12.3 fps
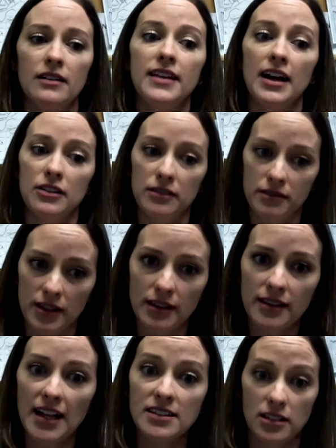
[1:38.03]
then
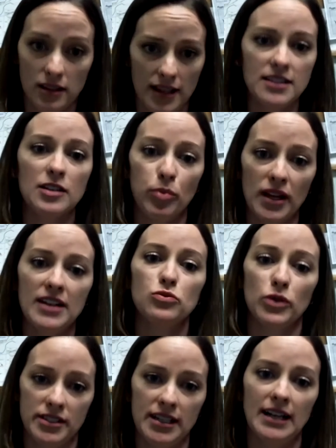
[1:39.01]
that's a
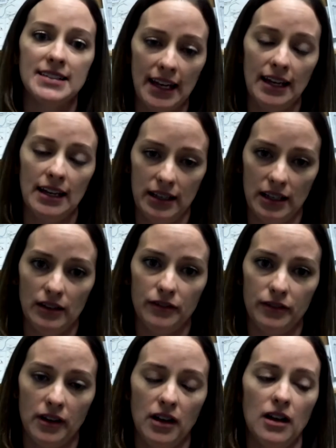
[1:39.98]
place where ticks can
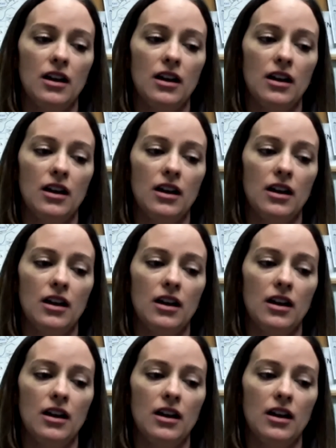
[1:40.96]
live.